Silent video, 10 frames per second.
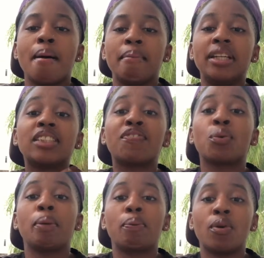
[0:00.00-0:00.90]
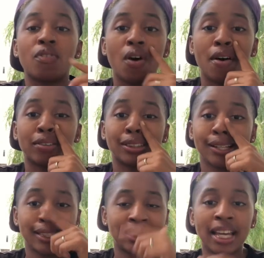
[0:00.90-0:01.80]
it's a few people involved. So
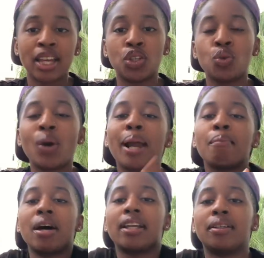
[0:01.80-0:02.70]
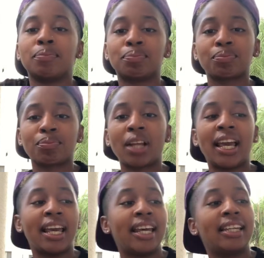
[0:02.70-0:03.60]
let's say you got a buddy,
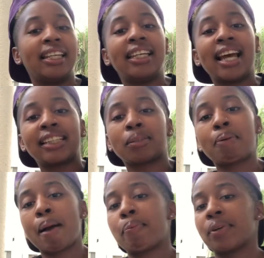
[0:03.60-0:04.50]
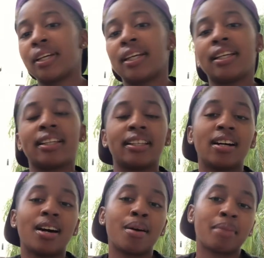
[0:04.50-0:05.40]
and he has a property
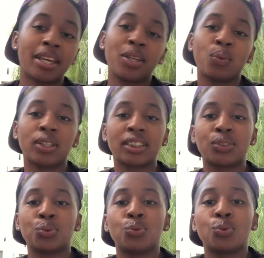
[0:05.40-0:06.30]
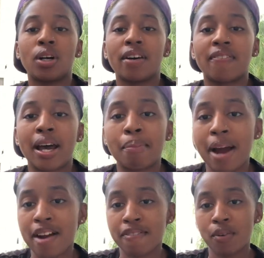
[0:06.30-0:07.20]
that he wants to find a
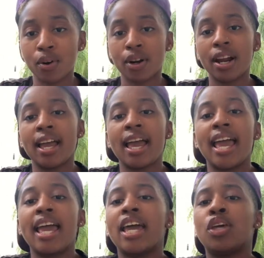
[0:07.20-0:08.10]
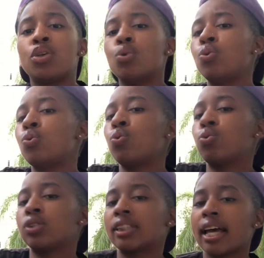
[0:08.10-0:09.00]
buyer for. And you
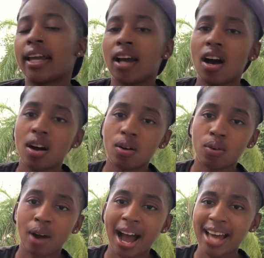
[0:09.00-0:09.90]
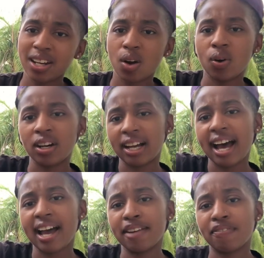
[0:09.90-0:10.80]
say, oh, I know a
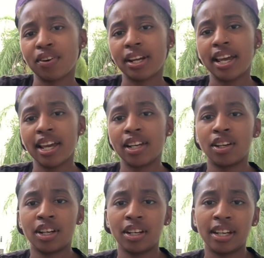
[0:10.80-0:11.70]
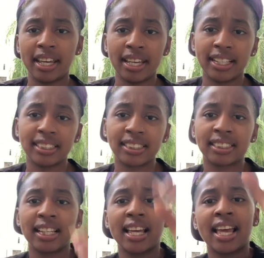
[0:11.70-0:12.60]
guy, Fernandez,
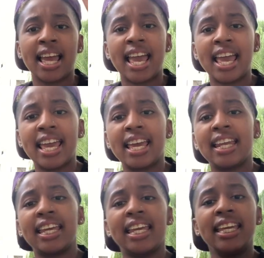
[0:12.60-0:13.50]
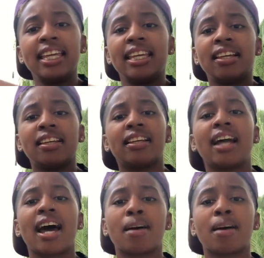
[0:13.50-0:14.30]
and he got a